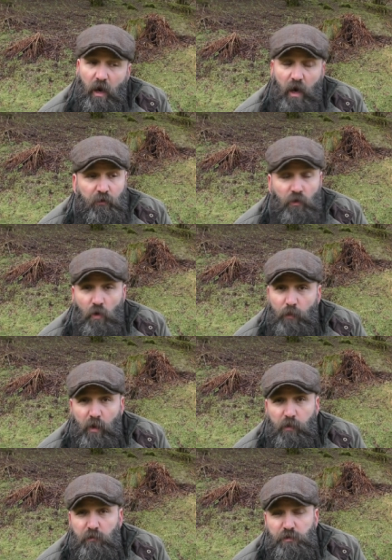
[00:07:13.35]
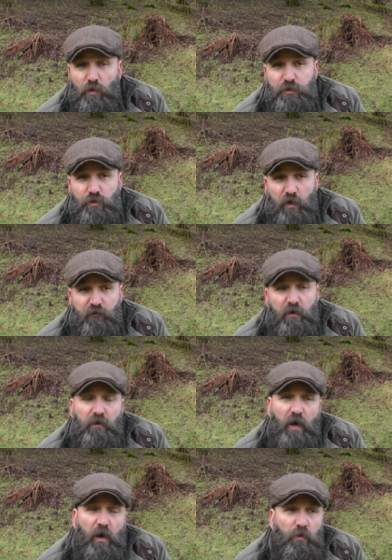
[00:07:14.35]
and no problems whatsoever.
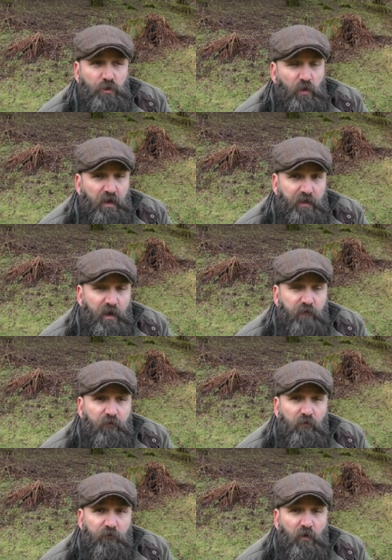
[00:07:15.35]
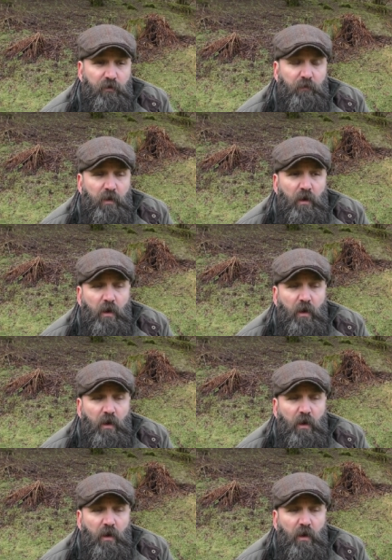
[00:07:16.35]
I was quite thankful for them.